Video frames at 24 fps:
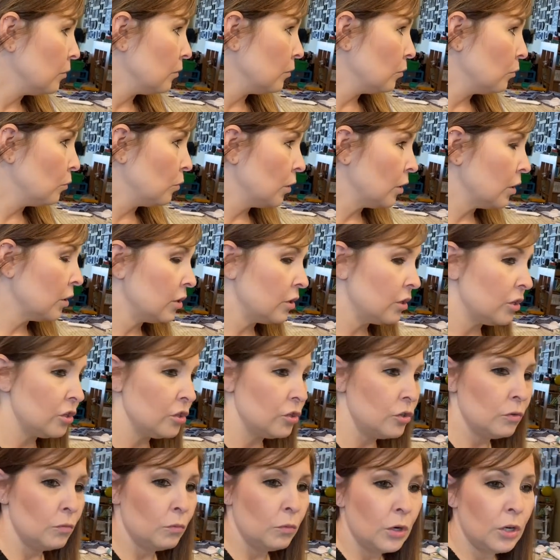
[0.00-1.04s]
Where did
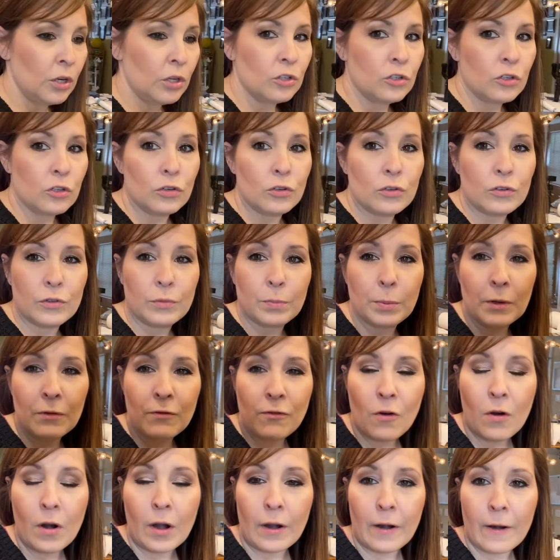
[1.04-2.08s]
you? What did you use
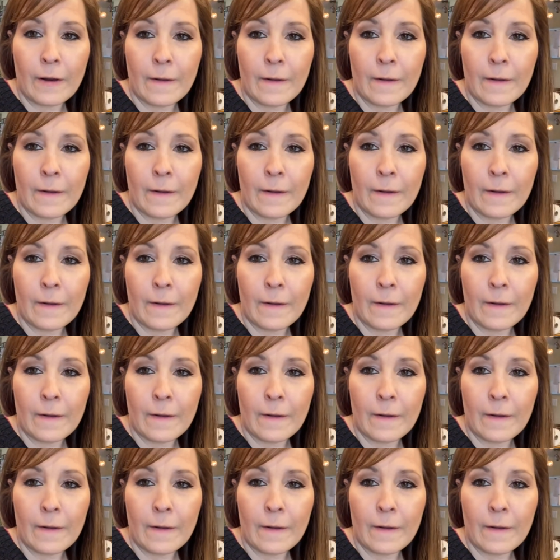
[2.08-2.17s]
before?